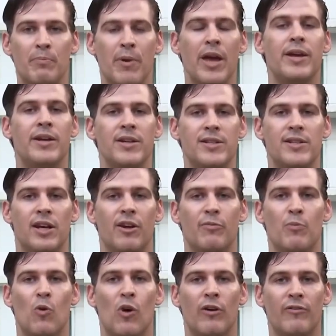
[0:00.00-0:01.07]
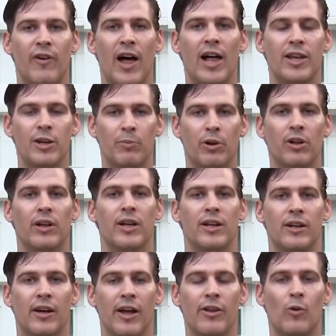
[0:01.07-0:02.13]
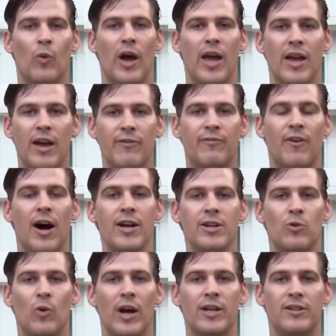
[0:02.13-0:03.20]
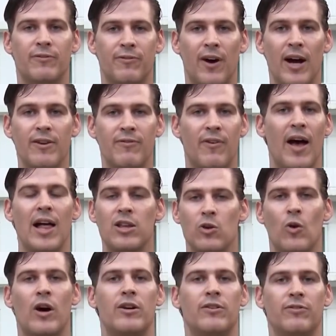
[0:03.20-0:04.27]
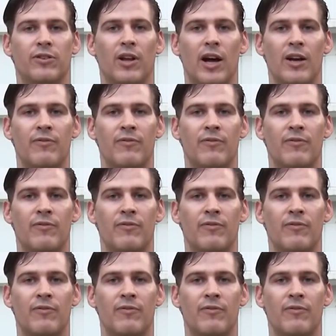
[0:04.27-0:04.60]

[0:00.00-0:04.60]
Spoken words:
But make yourself more valuable in another way and find a way to find value out of